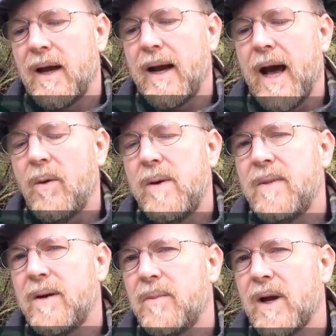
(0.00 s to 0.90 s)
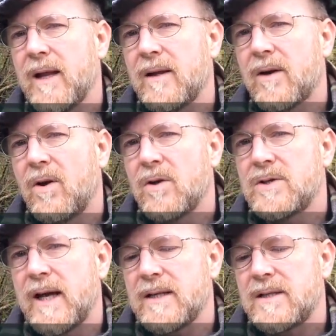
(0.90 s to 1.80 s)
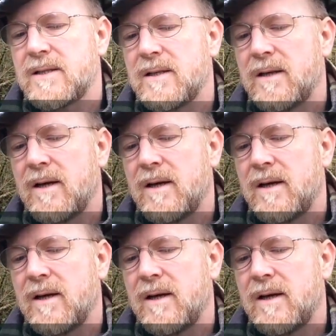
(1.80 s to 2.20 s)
and how we manipulate their contents.